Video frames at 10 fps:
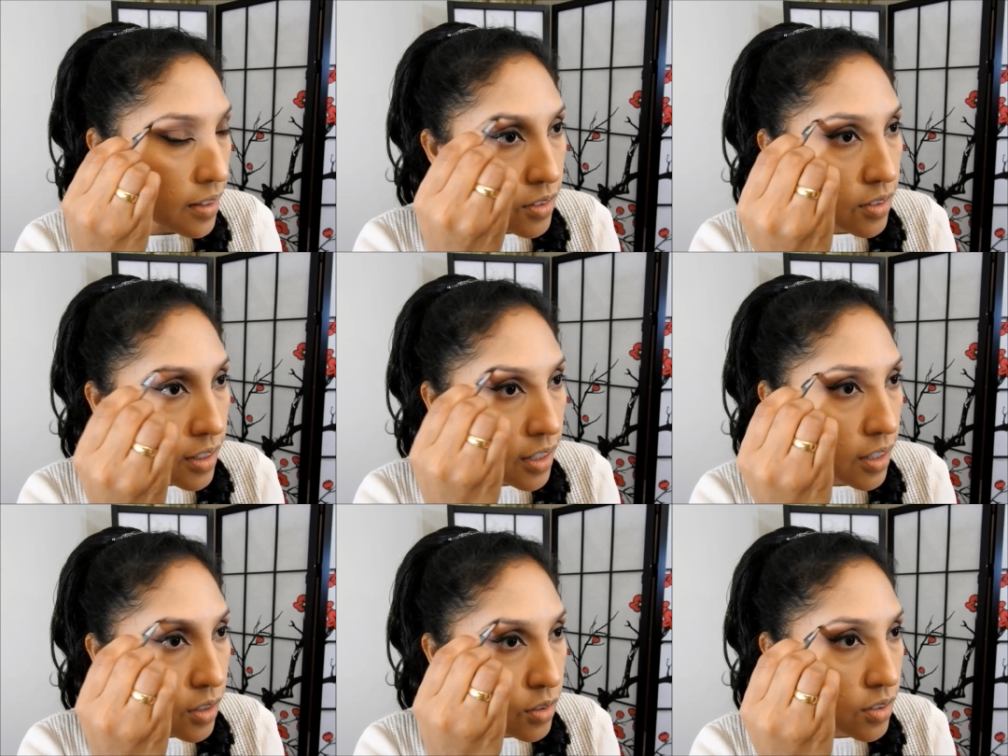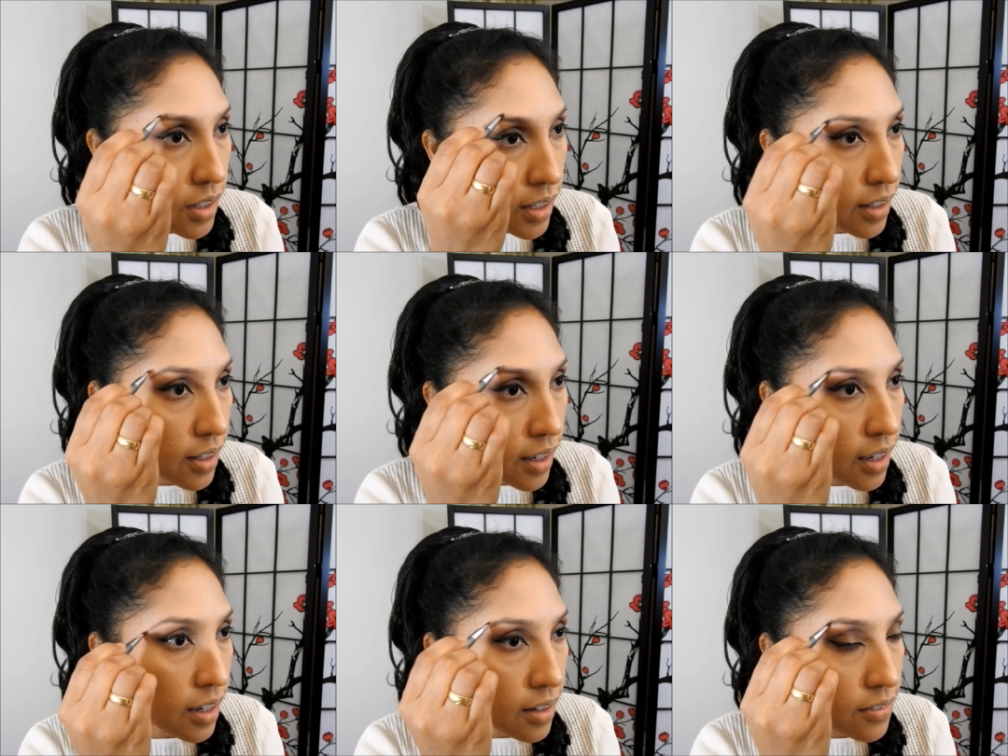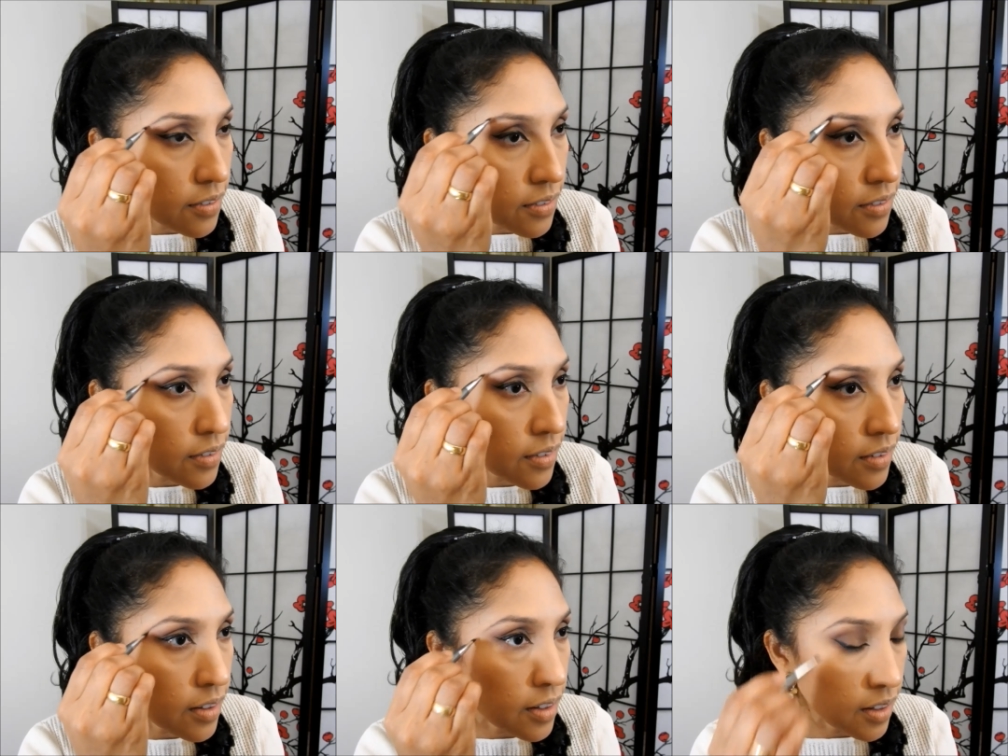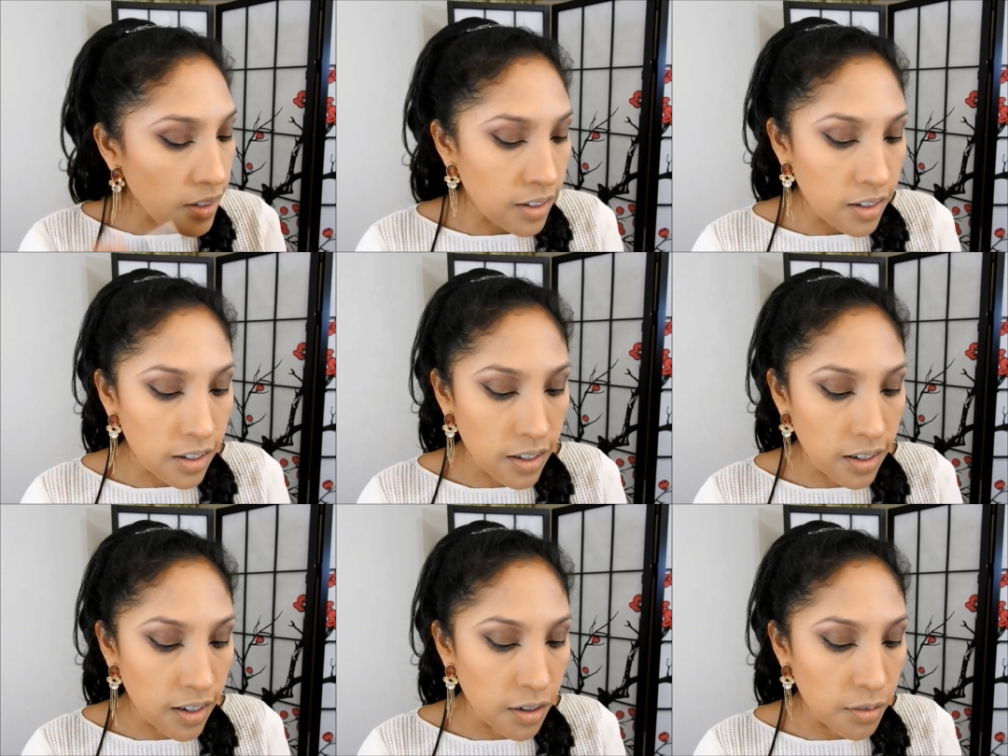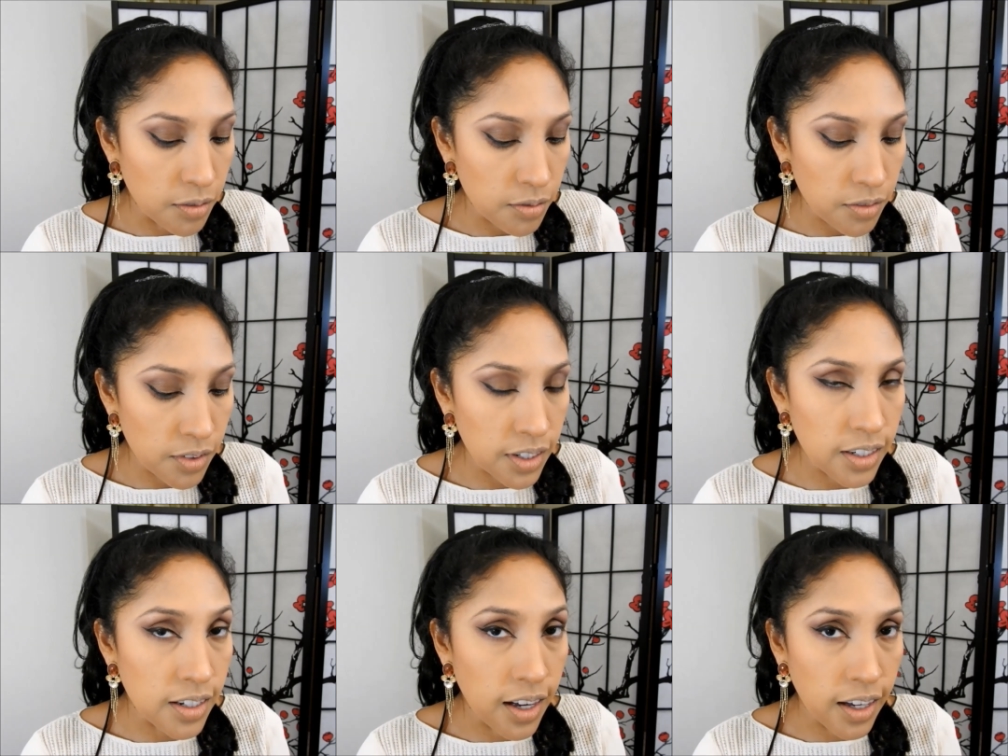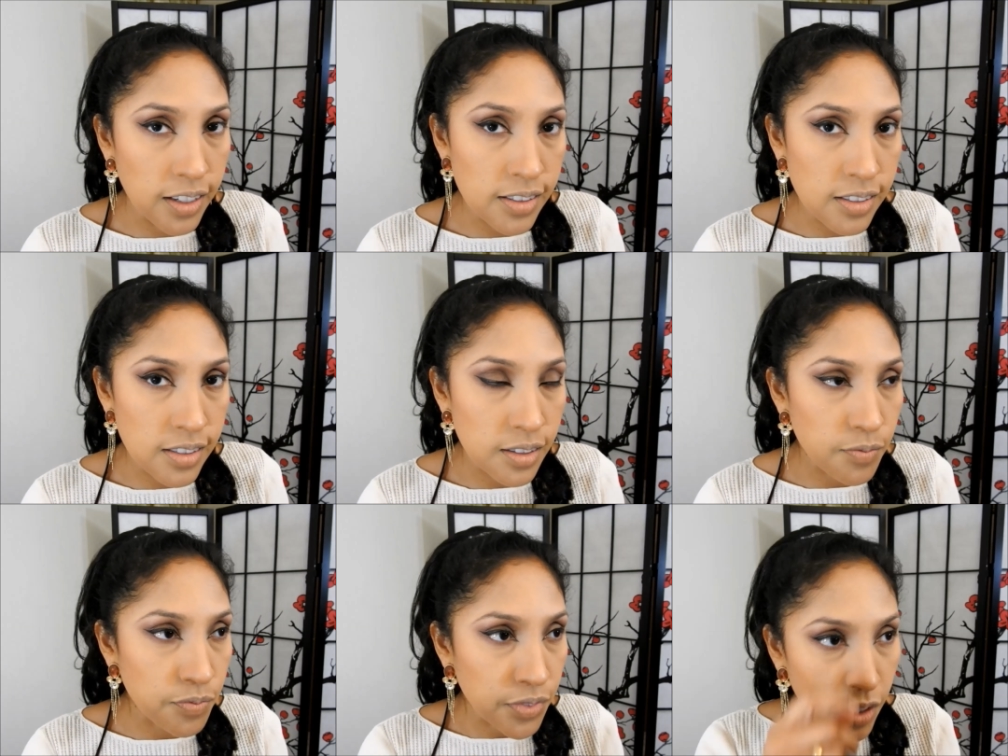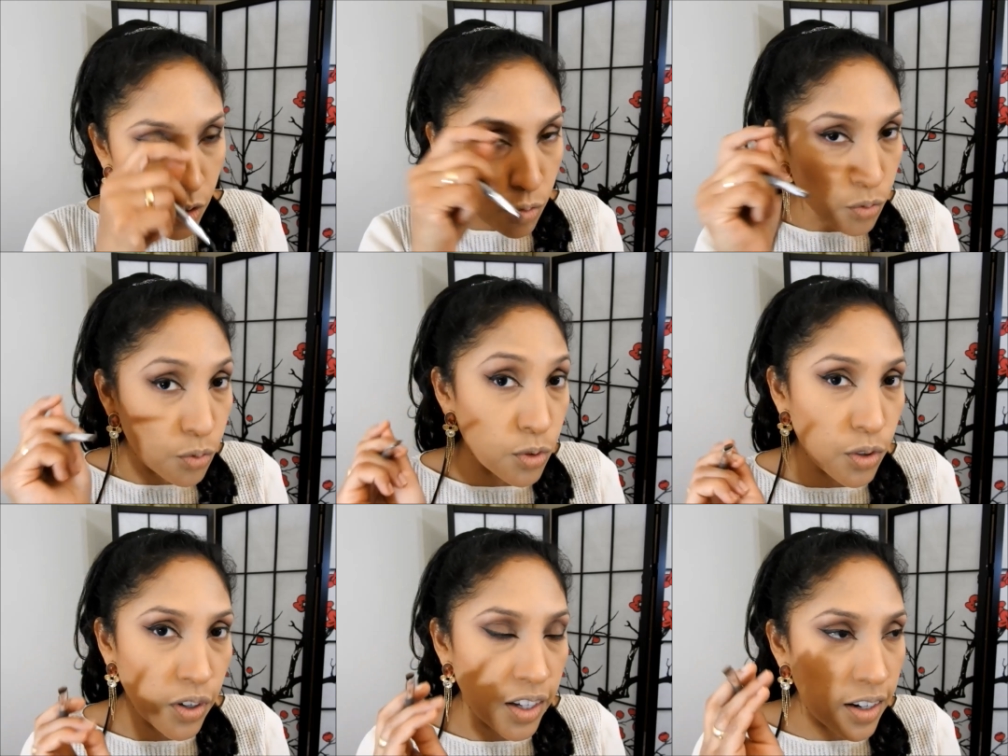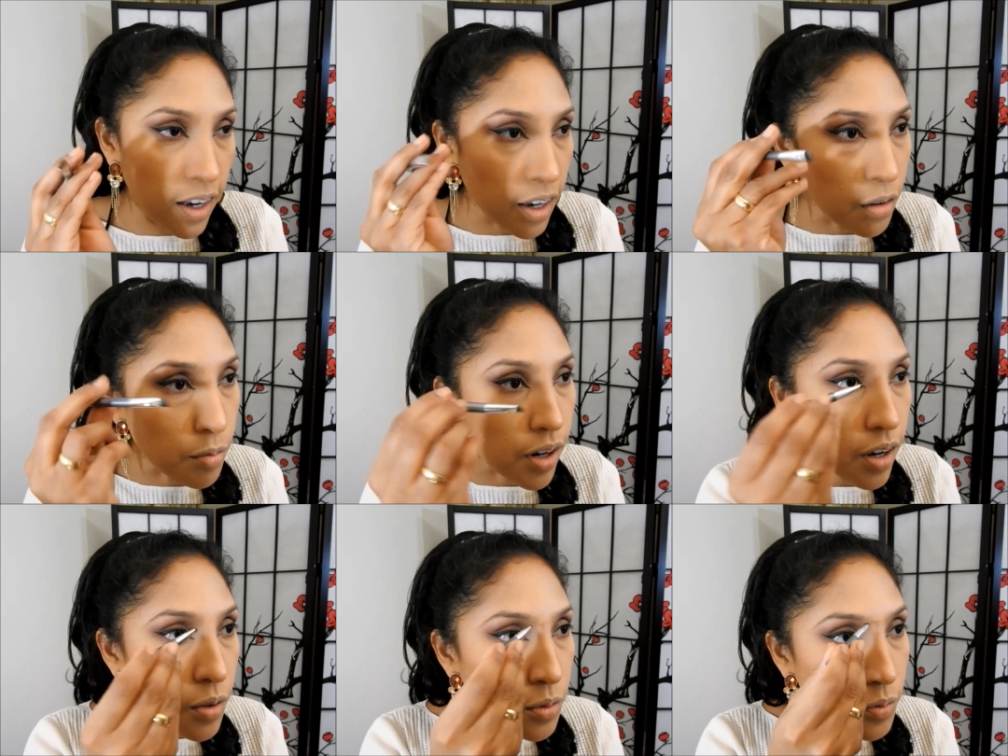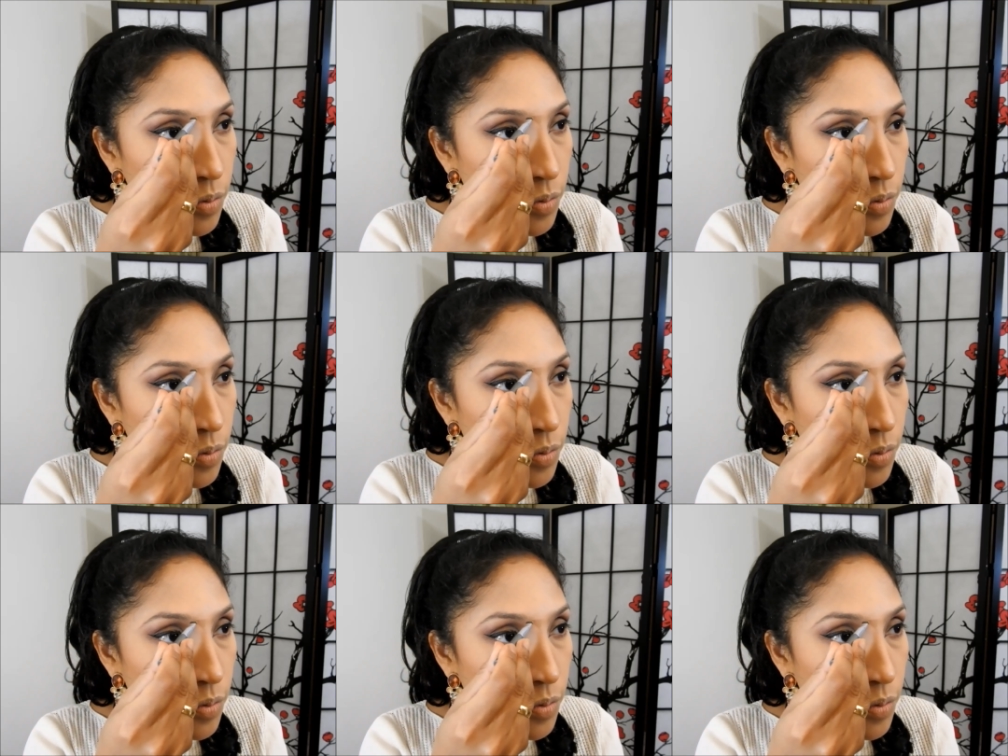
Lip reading: So that it looks like I have a really nice full of hair eyebrow.